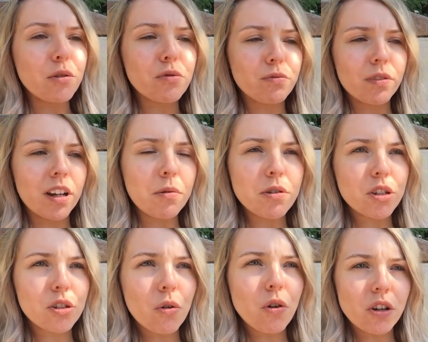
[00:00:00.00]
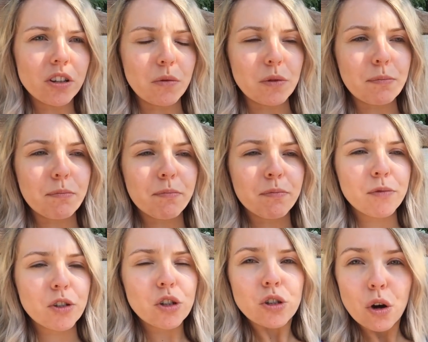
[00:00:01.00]
it was it was so good there was
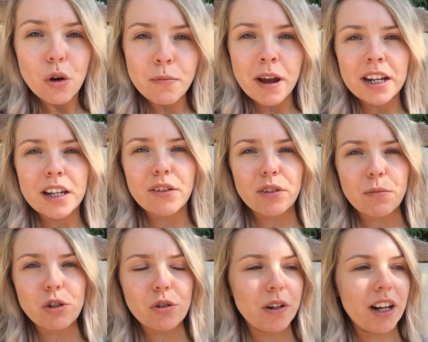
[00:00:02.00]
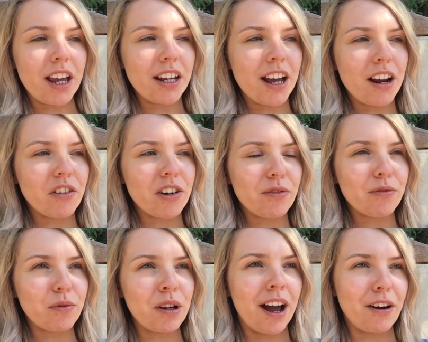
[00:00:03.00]
so many of them doing it and Harry
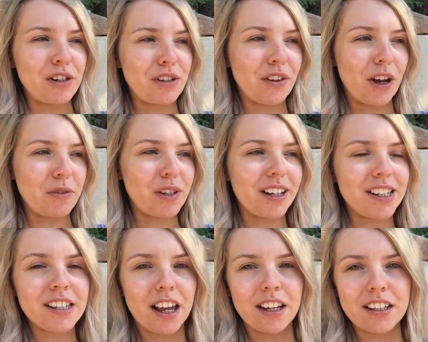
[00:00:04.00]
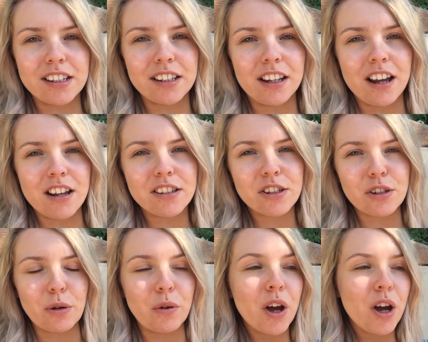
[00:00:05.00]
Harry's fight was like second to last
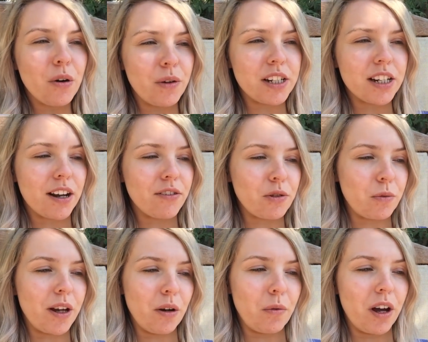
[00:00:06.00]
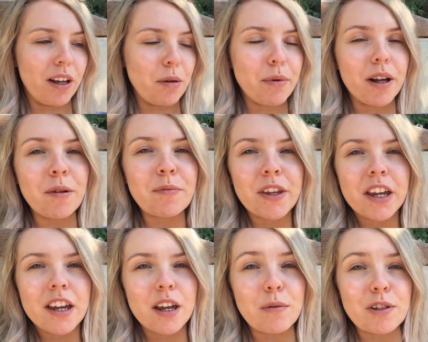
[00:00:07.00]
so we did have to wait a while but
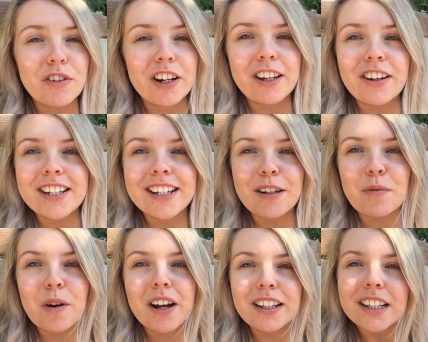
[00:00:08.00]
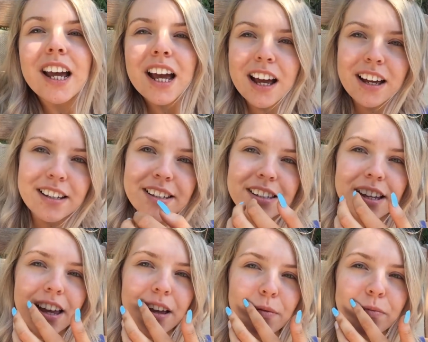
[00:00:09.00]
it was really good and he won as
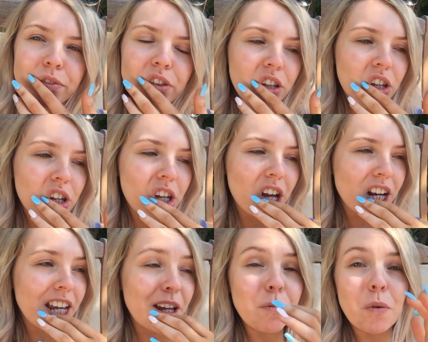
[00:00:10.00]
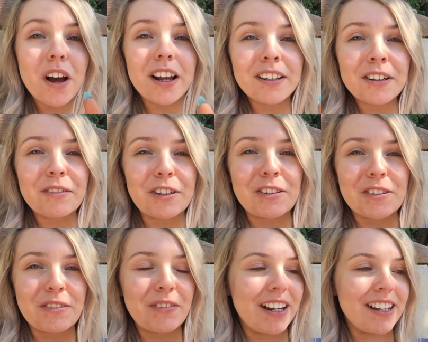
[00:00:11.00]
um and he won which
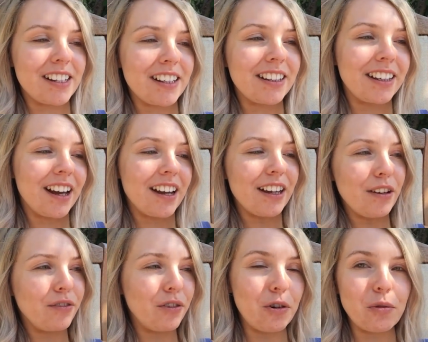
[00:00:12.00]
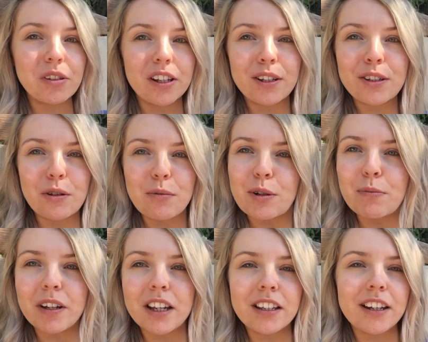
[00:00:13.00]
is amazing the guy he fought was like so much
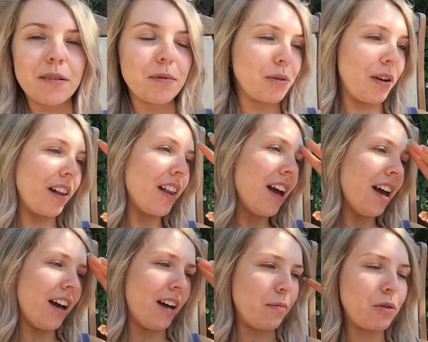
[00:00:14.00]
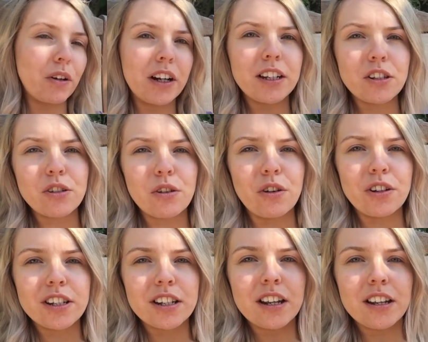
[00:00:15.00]
bigger than him as well um so I'll insert
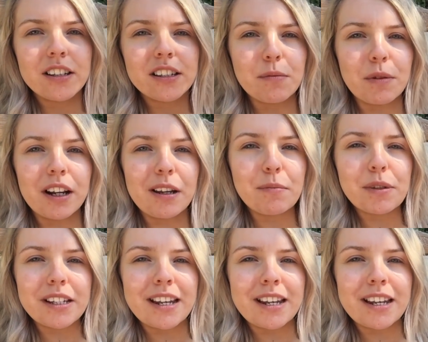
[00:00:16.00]
some clips